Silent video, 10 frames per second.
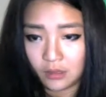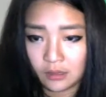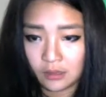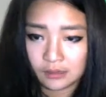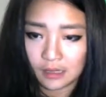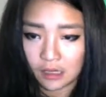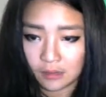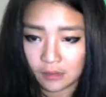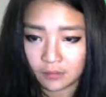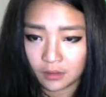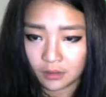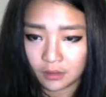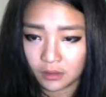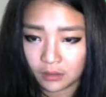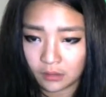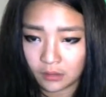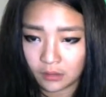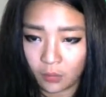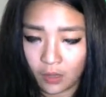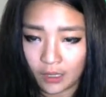This time, the
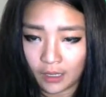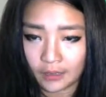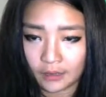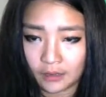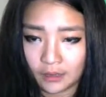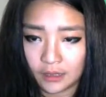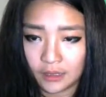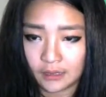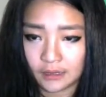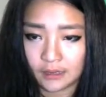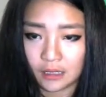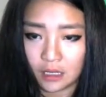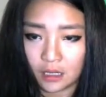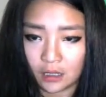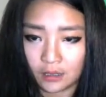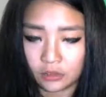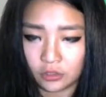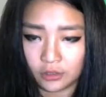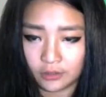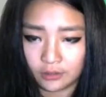y is
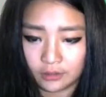100.